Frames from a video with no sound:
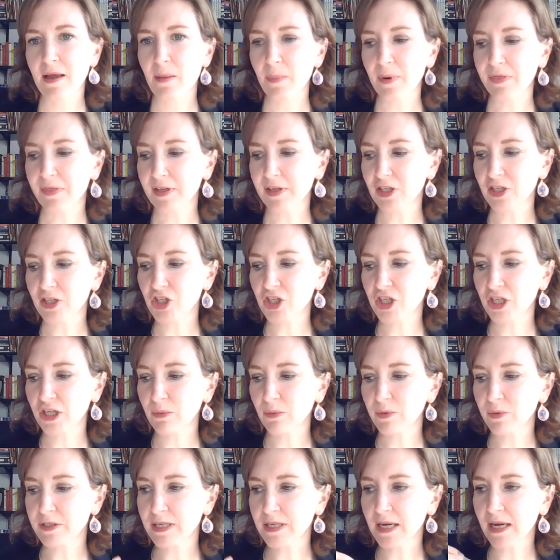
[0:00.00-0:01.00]
but that
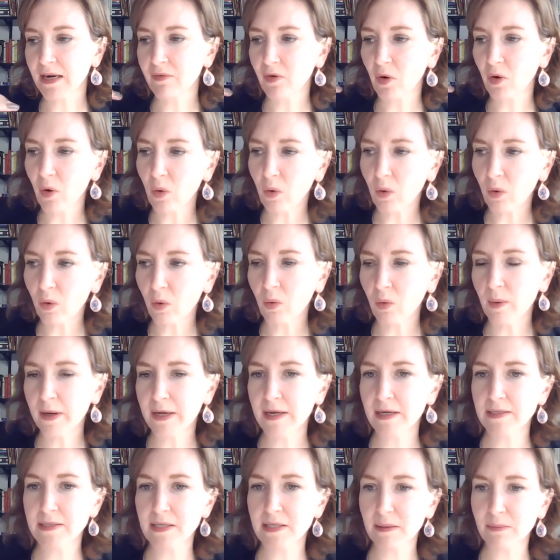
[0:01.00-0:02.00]
she was kind of
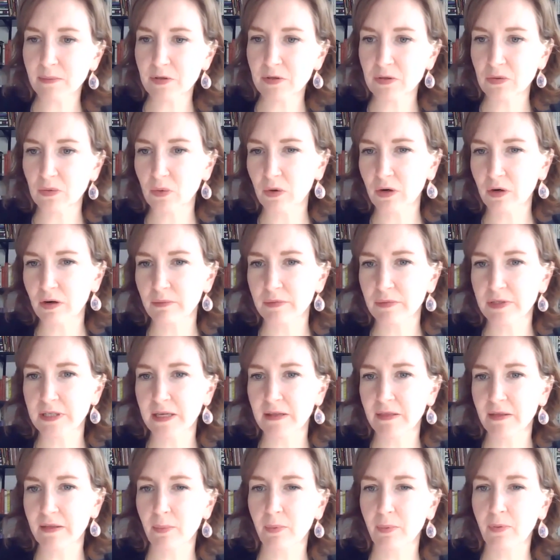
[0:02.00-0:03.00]
always absorbed
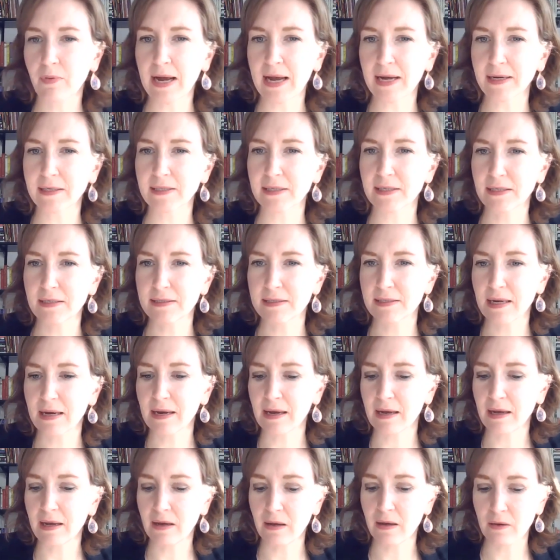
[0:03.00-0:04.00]
in the practice
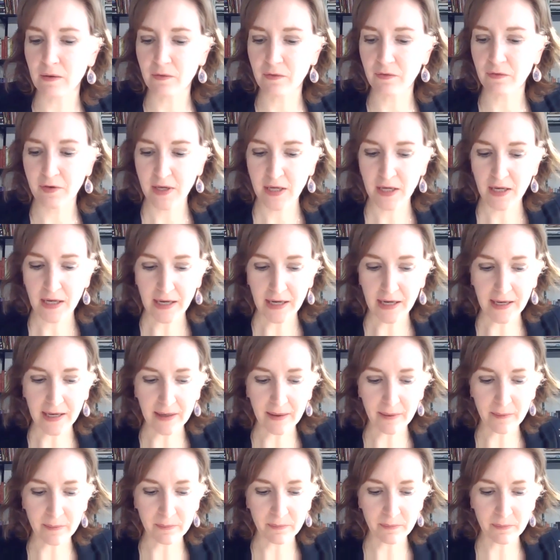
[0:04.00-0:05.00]
of
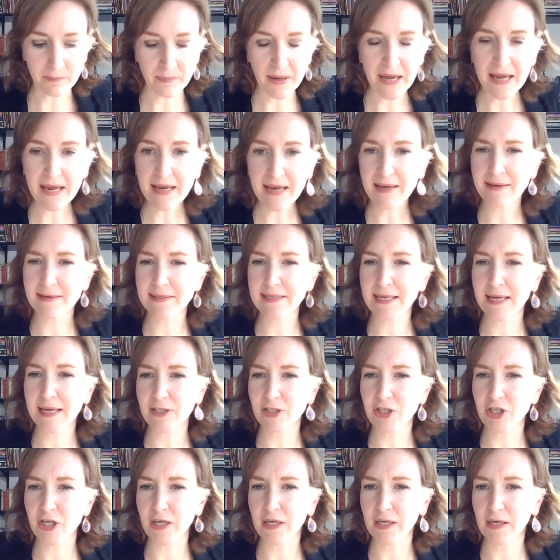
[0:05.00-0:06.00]
paying
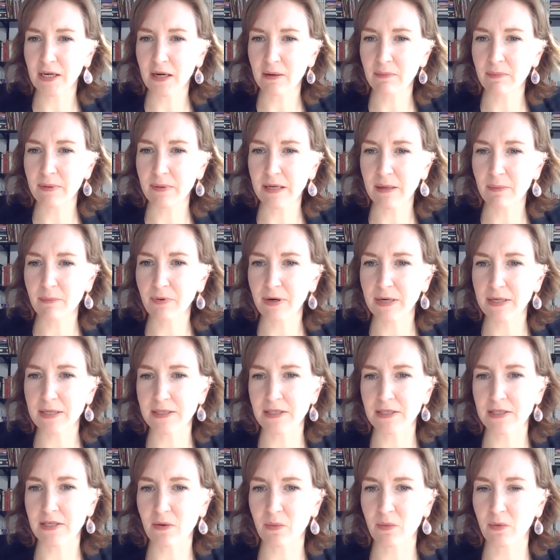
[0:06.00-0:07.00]
attention and being
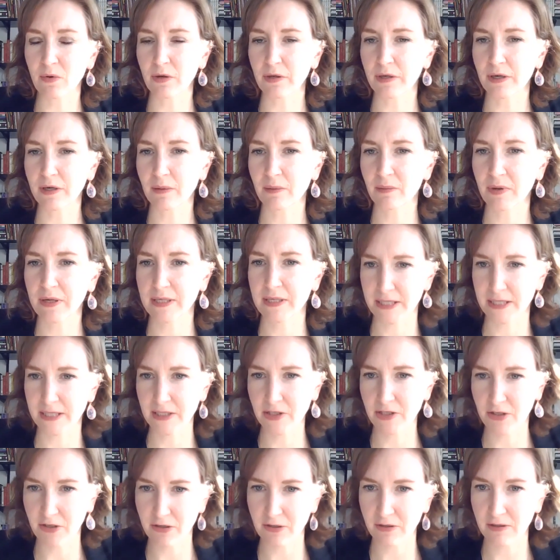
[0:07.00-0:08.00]
present to the world and present
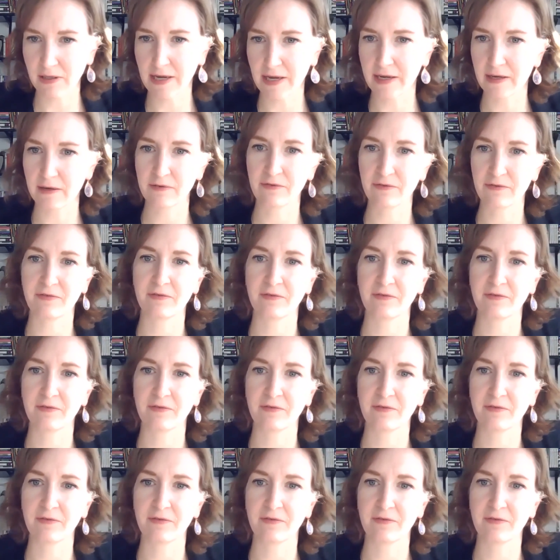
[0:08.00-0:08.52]
to her life